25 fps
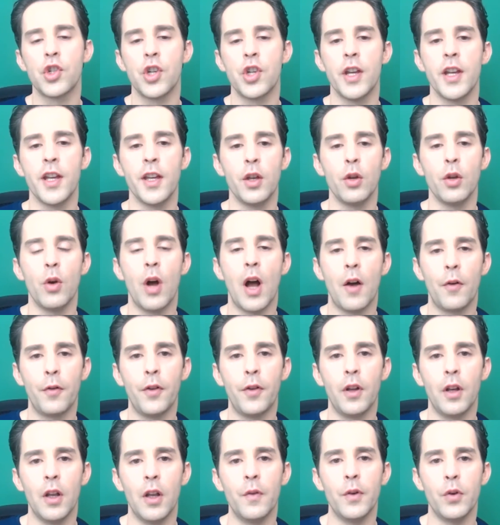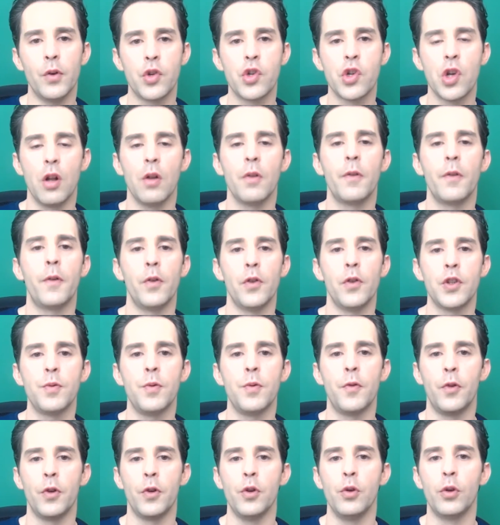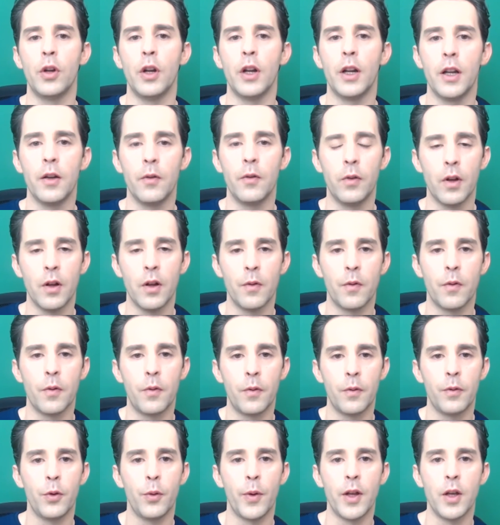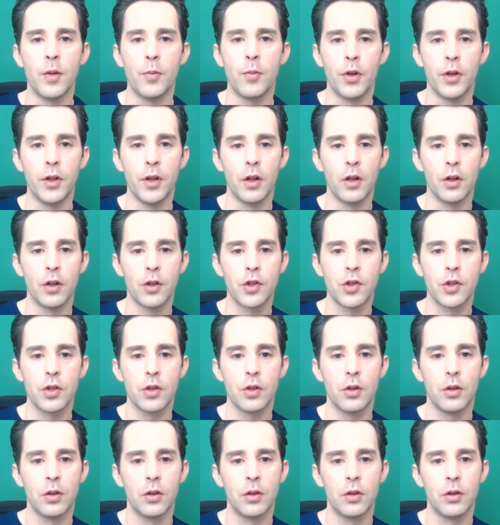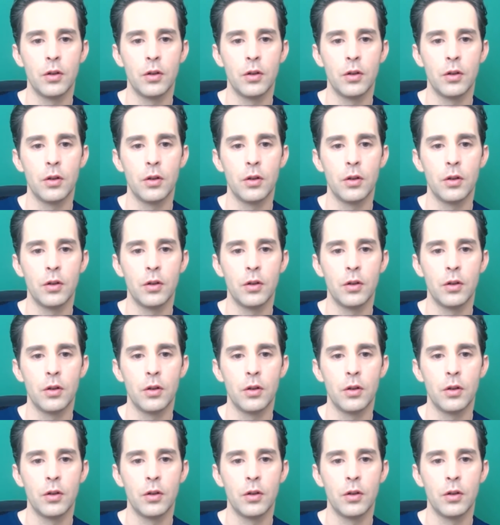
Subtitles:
saying you have to love yourself first before you can give love to anybody else?